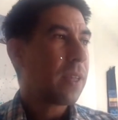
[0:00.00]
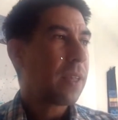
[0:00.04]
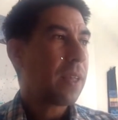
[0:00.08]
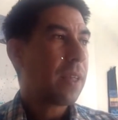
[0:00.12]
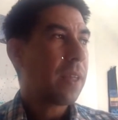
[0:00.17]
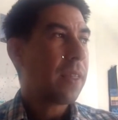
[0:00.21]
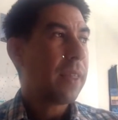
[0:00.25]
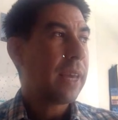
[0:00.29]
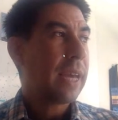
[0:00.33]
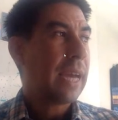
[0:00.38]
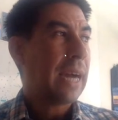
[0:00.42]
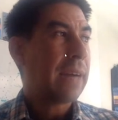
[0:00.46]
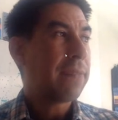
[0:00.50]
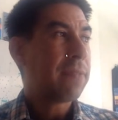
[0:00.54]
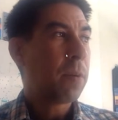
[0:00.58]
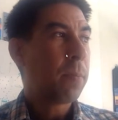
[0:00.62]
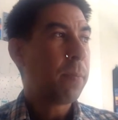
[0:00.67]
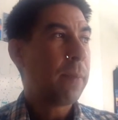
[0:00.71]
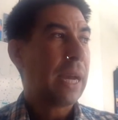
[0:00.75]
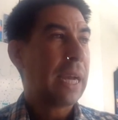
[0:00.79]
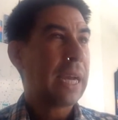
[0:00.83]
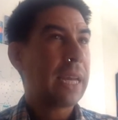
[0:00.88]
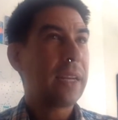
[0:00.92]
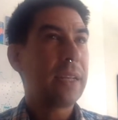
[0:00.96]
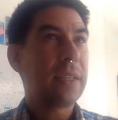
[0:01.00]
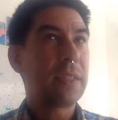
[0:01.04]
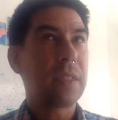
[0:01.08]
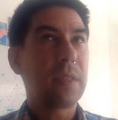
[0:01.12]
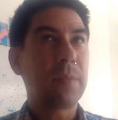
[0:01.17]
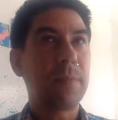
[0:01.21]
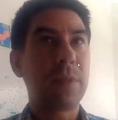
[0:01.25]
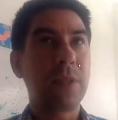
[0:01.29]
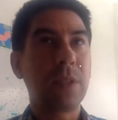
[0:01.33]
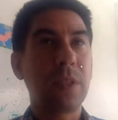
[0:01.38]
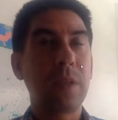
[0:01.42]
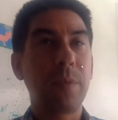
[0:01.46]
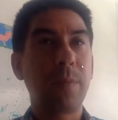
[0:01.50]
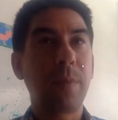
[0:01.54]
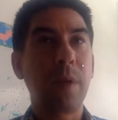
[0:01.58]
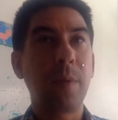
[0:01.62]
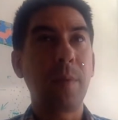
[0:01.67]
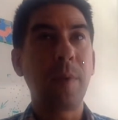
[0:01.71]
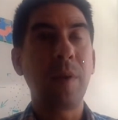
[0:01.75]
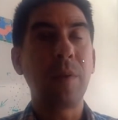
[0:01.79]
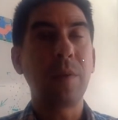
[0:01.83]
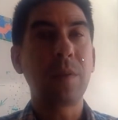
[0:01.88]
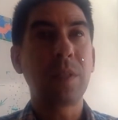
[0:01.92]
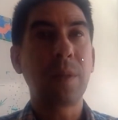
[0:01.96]
they have a mechanism to
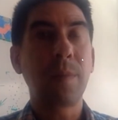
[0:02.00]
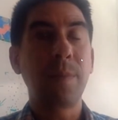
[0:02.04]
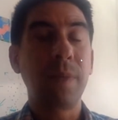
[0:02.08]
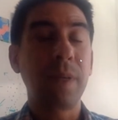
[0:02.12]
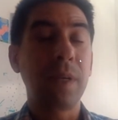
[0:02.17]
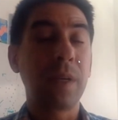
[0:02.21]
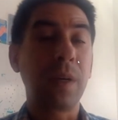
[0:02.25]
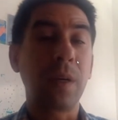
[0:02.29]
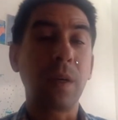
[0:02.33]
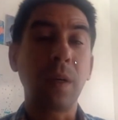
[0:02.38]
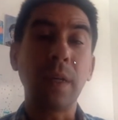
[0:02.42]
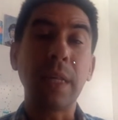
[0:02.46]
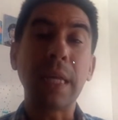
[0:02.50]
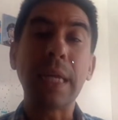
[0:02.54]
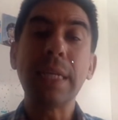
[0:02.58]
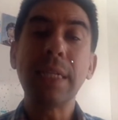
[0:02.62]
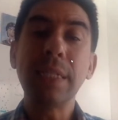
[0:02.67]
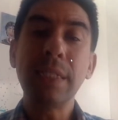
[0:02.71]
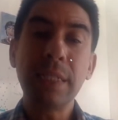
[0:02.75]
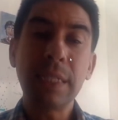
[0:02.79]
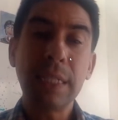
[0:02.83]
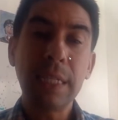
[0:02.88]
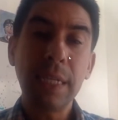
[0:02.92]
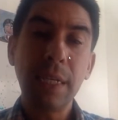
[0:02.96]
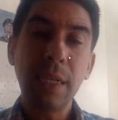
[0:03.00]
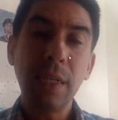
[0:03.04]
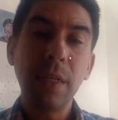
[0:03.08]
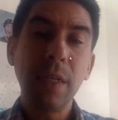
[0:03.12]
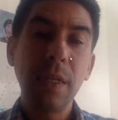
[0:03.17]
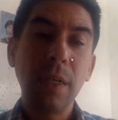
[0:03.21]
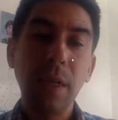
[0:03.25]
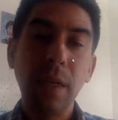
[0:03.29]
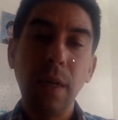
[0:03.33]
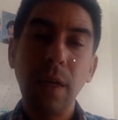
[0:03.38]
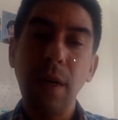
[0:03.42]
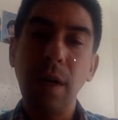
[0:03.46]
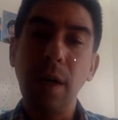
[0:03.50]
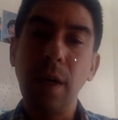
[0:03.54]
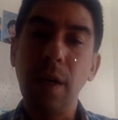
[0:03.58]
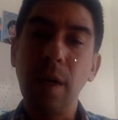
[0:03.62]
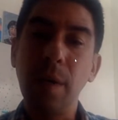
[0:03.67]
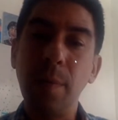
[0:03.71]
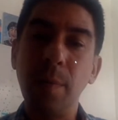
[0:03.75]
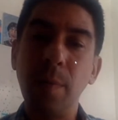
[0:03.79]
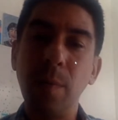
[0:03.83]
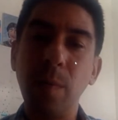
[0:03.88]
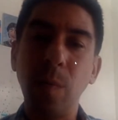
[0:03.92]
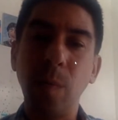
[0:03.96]
promote something called latency,
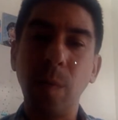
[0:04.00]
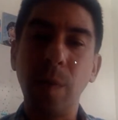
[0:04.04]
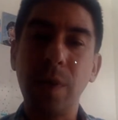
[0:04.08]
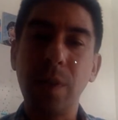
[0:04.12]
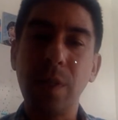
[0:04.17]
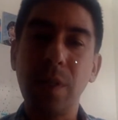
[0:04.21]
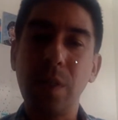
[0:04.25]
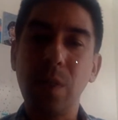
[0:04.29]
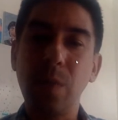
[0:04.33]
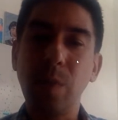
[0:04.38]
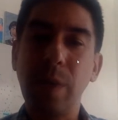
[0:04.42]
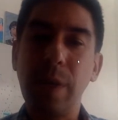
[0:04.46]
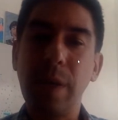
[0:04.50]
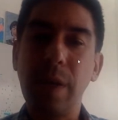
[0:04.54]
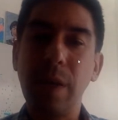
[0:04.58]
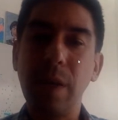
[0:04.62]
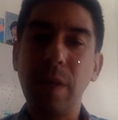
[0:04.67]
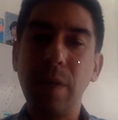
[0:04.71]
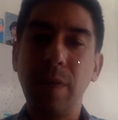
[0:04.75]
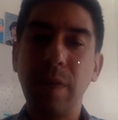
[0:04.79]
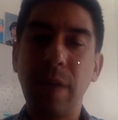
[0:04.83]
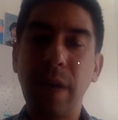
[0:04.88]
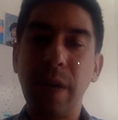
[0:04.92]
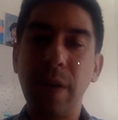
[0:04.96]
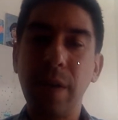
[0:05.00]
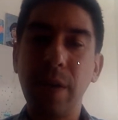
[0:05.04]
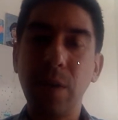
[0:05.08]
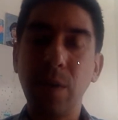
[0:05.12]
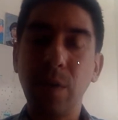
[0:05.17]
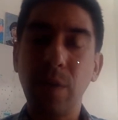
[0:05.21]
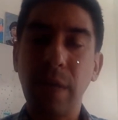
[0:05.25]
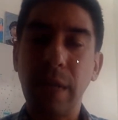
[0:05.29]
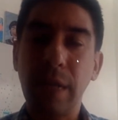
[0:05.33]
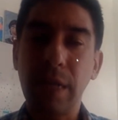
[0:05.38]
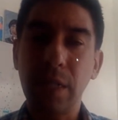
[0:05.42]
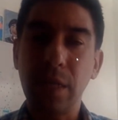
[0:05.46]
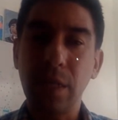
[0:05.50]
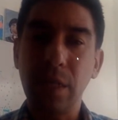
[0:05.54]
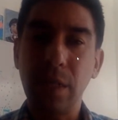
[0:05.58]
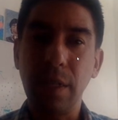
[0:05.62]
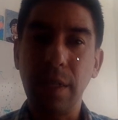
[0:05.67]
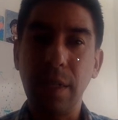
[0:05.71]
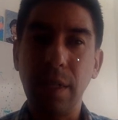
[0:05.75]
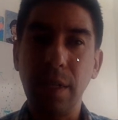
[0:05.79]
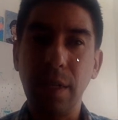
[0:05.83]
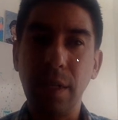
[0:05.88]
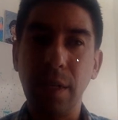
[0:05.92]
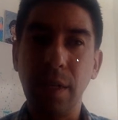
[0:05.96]
which is where the virus will
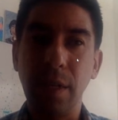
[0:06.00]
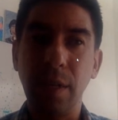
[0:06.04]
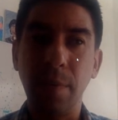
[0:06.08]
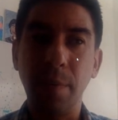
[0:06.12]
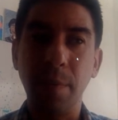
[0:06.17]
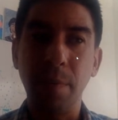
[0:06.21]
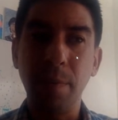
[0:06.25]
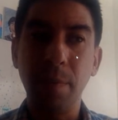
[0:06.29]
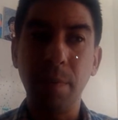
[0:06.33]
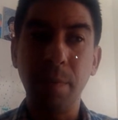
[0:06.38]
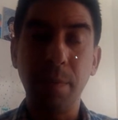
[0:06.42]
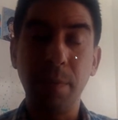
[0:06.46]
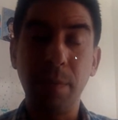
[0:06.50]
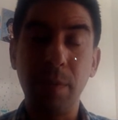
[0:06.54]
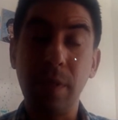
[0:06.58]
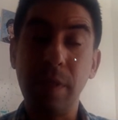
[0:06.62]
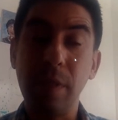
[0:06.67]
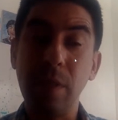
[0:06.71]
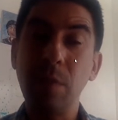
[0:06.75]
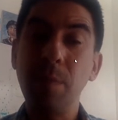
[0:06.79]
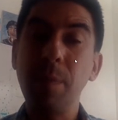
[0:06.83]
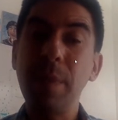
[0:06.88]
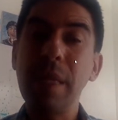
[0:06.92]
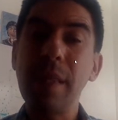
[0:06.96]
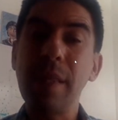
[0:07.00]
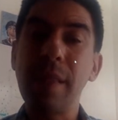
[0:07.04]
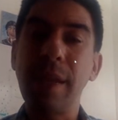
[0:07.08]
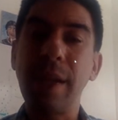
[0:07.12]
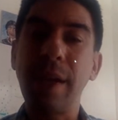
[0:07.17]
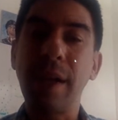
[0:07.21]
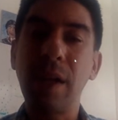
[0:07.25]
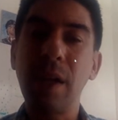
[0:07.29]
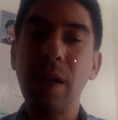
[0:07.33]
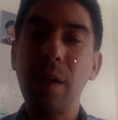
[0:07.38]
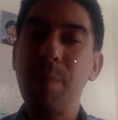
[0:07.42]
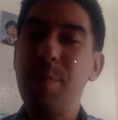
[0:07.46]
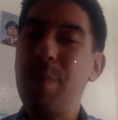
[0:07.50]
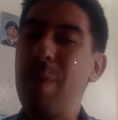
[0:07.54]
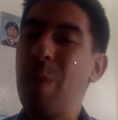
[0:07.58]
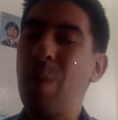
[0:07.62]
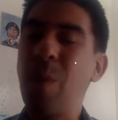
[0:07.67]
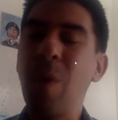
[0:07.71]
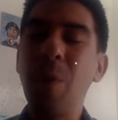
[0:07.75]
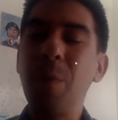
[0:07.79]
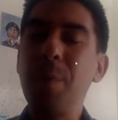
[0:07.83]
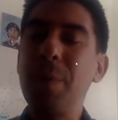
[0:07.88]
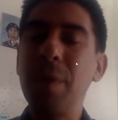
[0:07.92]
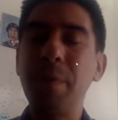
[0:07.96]
actually still be there, but
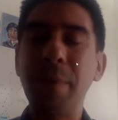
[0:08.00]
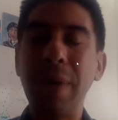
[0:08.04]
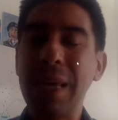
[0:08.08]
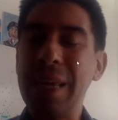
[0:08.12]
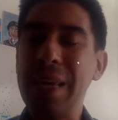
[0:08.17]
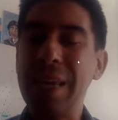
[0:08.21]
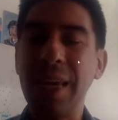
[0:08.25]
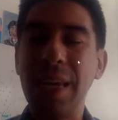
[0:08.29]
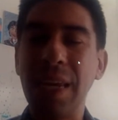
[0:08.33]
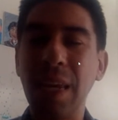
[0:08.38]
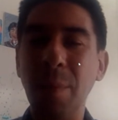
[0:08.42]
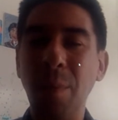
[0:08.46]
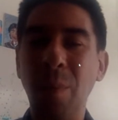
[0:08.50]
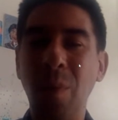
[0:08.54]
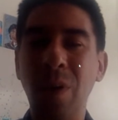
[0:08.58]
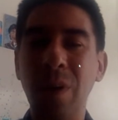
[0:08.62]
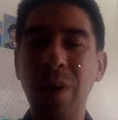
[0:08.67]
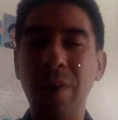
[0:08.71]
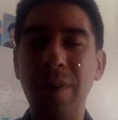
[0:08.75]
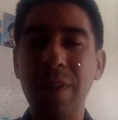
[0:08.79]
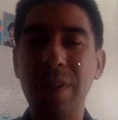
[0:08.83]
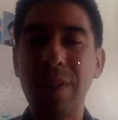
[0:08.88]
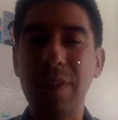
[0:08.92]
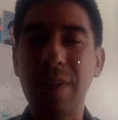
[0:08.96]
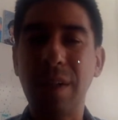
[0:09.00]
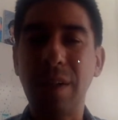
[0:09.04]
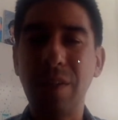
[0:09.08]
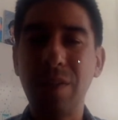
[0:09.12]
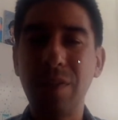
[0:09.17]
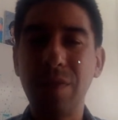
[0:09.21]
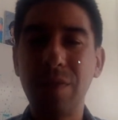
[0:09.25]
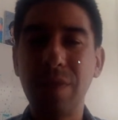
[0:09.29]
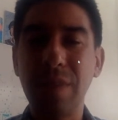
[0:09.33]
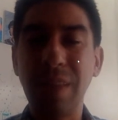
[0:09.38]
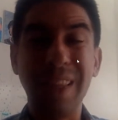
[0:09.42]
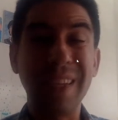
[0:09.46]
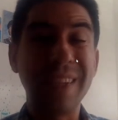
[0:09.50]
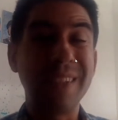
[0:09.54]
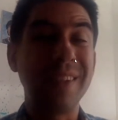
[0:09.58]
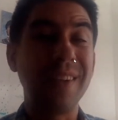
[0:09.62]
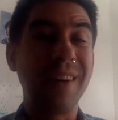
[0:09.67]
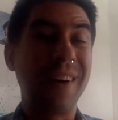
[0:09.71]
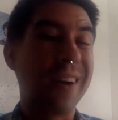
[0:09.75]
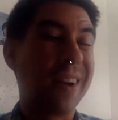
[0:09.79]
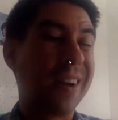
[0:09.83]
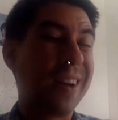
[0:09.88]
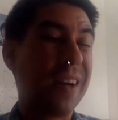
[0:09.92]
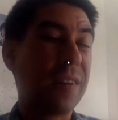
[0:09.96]
won't be making any more of itself, at least
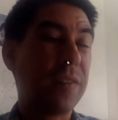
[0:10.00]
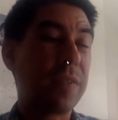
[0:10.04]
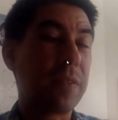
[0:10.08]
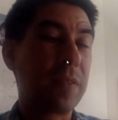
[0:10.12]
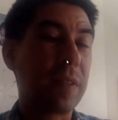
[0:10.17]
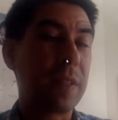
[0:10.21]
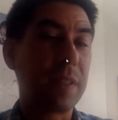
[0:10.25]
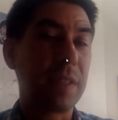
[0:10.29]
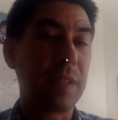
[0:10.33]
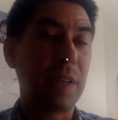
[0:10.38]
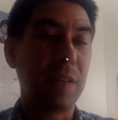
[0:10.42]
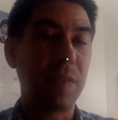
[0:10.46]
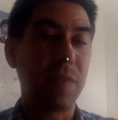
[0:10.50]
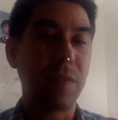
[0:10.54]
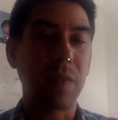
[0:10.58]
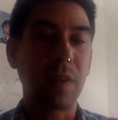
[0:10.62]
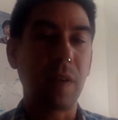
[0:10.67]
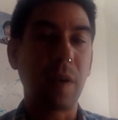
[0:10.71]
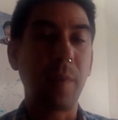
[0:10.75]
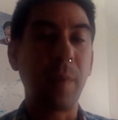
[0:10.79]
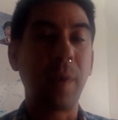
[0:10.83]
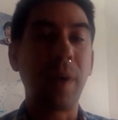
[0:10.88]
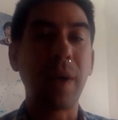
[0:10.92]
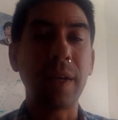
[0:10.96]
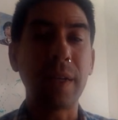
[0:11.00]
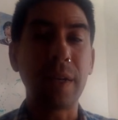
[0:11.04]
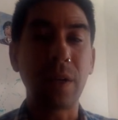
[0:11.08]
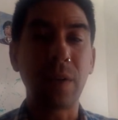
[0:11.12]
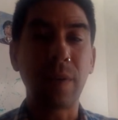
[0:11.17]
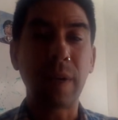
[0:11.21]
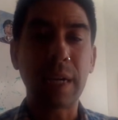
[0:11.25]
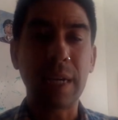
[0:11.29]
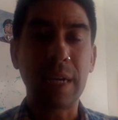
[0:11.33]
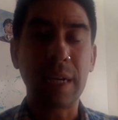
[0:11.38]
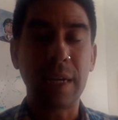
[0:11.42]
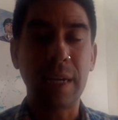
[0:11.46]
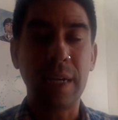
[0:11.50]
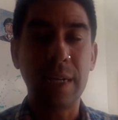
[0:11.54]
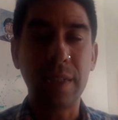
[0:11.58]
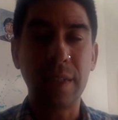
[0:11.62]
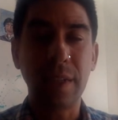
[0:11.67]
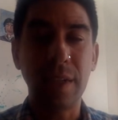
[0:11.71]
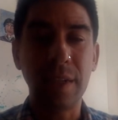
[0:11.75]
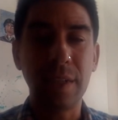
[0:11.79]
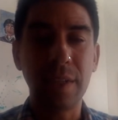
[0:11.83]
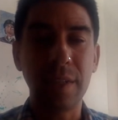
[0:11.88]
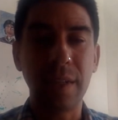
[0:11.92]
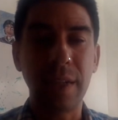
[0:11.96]
not enough of itself for our body to recognize
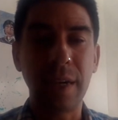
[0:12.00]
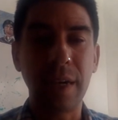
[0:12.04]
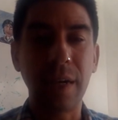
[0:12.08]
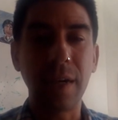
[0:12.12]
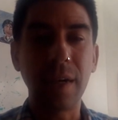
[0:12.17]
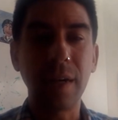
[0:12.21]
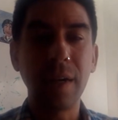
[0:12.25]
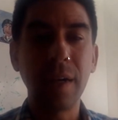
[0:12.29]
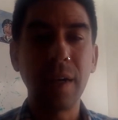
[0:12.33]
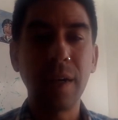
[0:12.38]
that it's there.